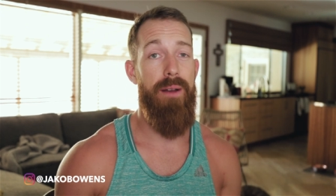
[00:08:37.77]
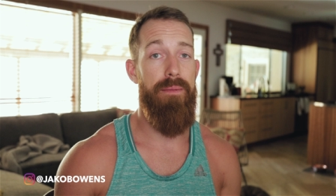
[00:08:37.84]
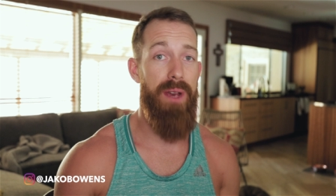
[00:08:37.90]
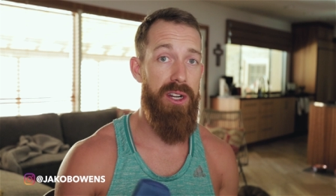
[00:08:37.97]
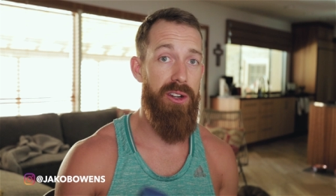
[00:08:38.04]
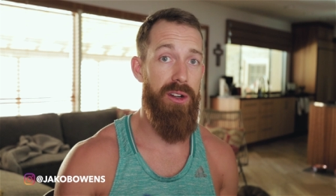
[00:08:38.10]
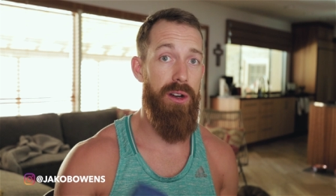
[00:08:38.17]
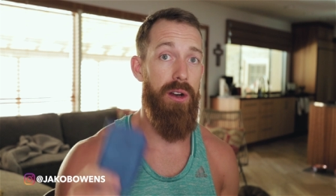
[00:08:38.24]

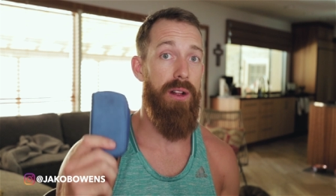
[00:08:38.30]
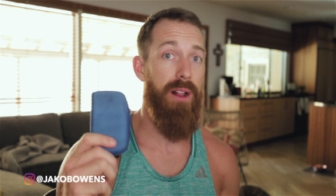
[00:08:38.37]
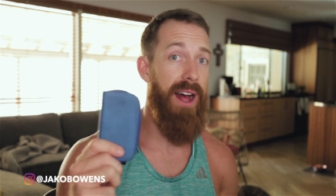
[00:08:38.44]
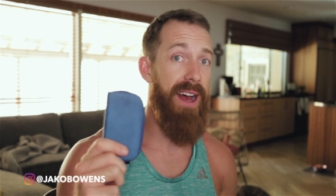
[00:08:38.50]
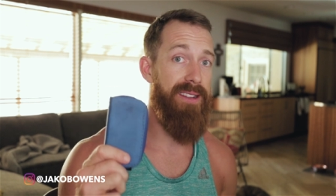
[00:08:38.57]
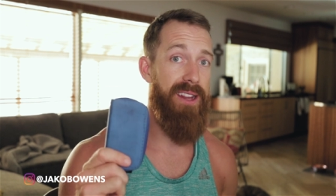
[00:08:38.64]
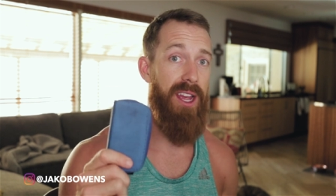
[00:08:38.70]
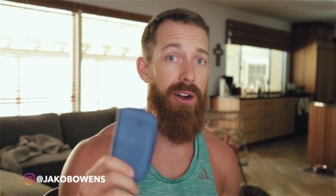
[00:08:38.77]
Make sure
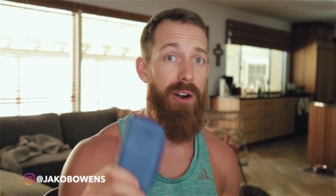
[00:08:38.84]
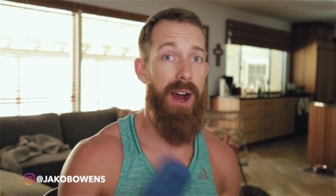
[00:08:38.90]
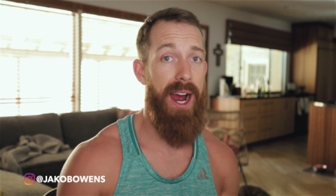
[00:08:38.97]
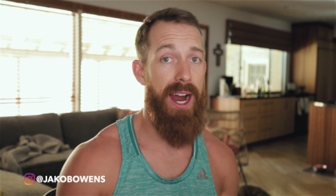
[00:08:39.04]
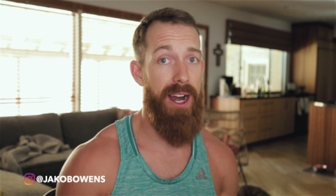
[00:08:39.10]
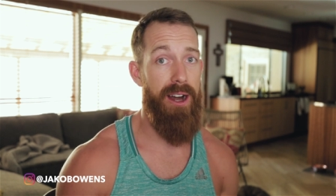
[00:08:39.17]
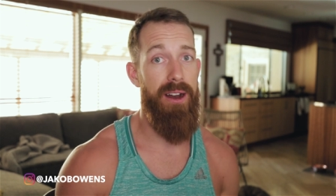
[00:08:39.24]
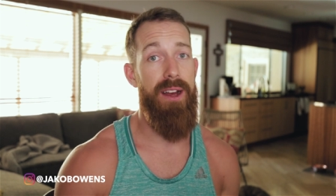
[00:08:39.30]
class 10 or
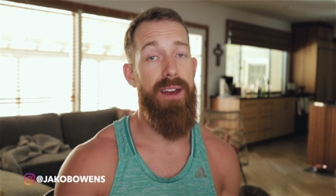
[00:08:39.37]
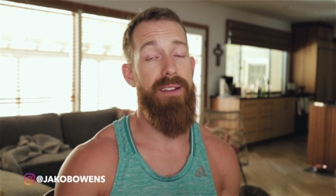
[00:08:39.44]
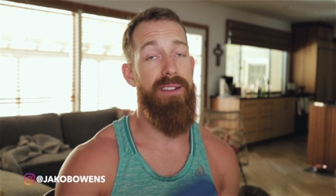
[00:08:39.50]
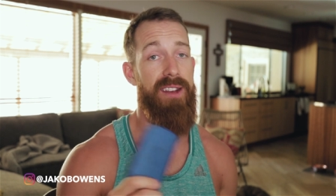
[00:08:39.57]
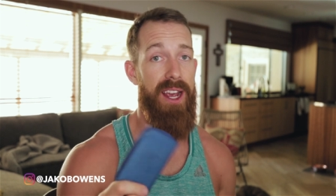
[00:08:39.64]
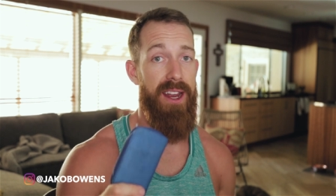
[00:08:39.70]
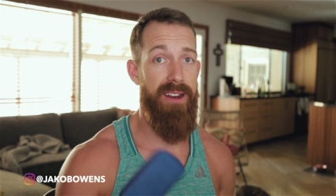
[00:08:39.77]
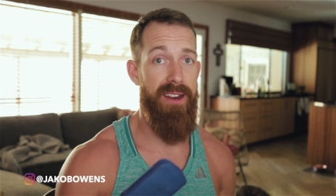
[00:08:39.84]
higher,
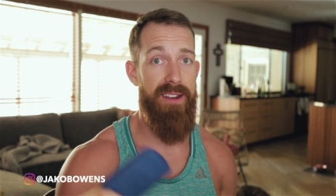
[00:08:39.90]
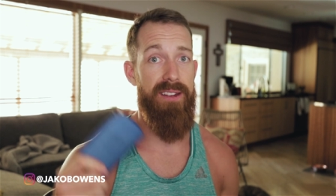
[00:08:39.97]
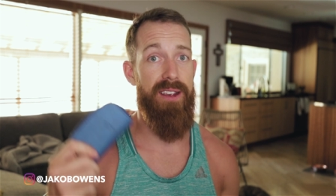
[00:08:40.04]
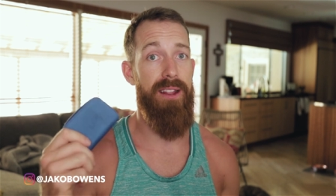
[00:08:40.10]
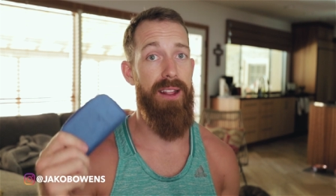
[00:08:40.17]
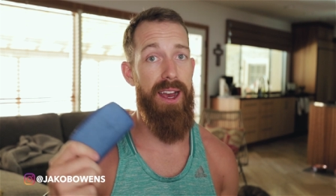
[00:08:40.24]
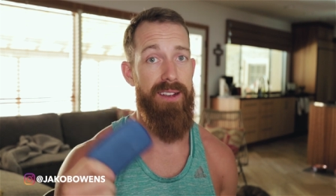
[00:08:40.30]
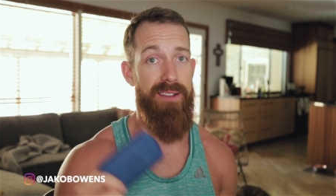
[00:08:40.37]
SanDisk
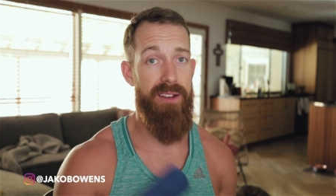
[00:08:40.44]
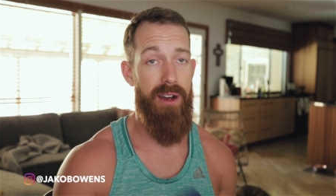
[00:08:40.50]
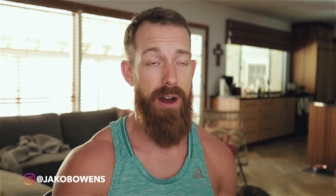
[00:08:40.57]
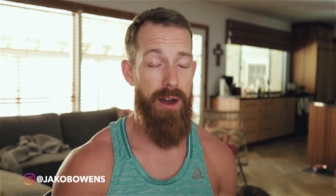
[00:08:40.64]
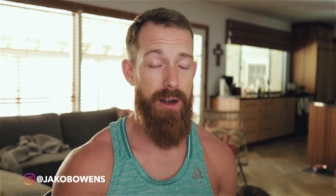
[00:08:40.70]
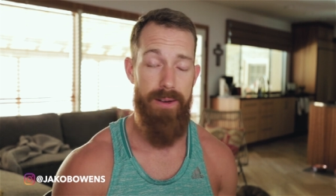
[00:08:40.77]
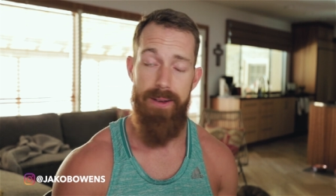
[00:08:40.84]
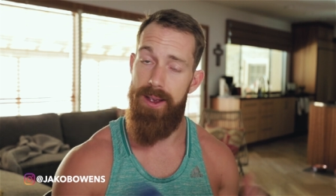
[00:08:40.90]
and
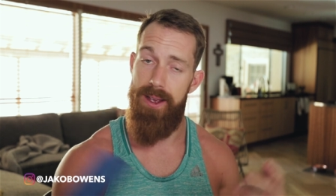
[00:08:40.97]
Lexar.